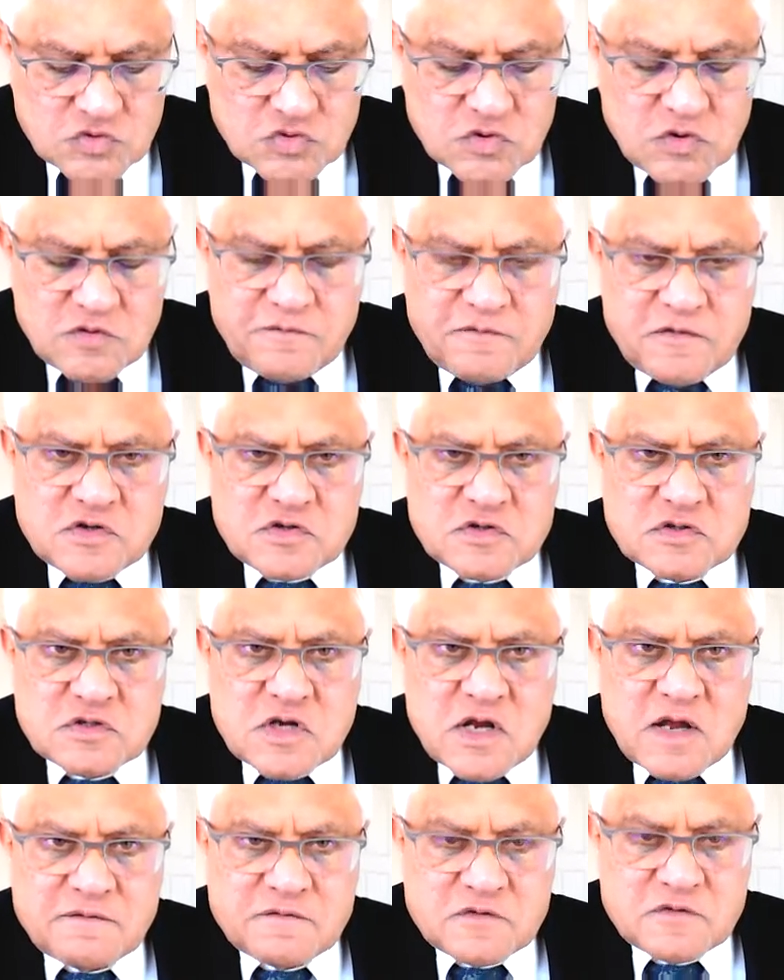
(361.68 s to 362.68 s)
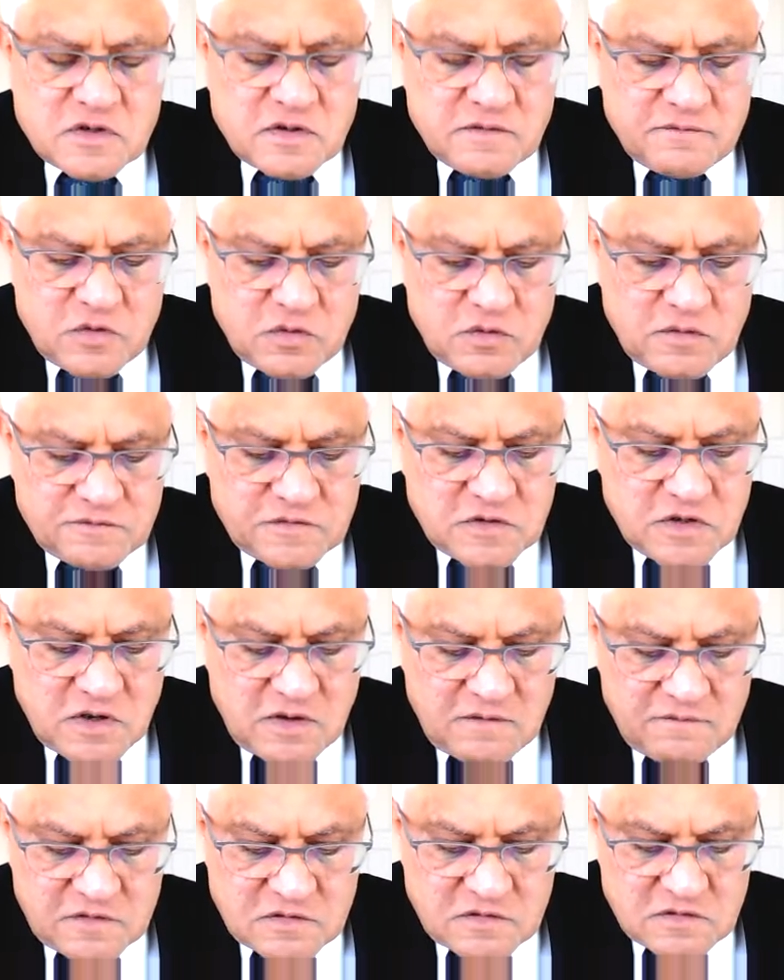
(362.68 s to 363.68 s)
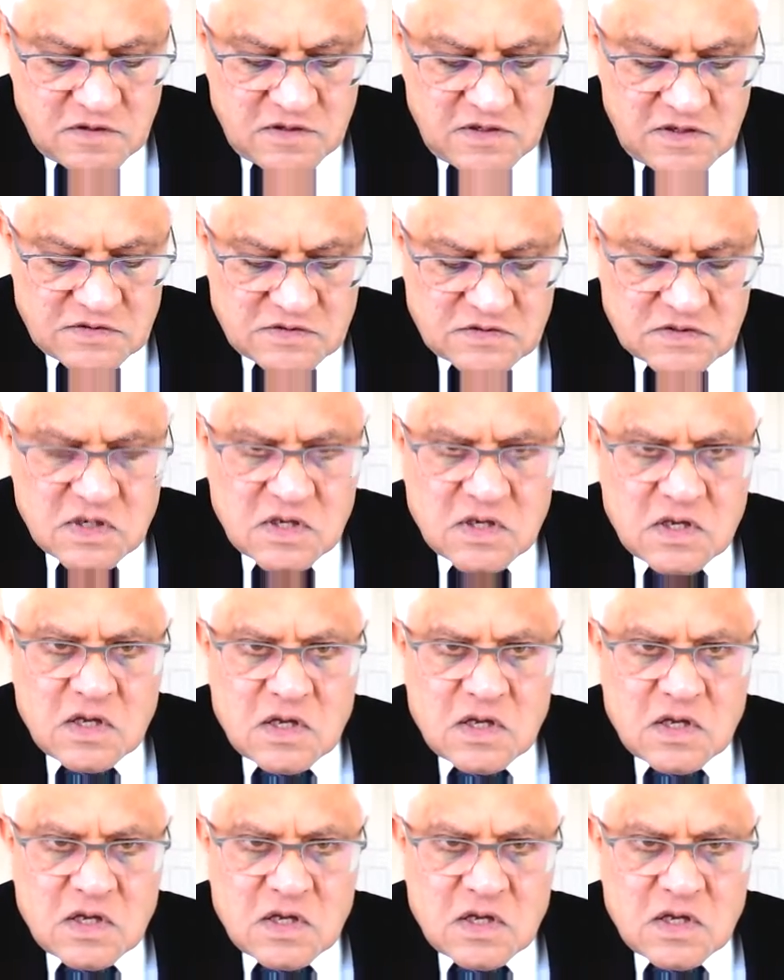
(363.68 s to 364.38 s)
So first, after review of the offer to lease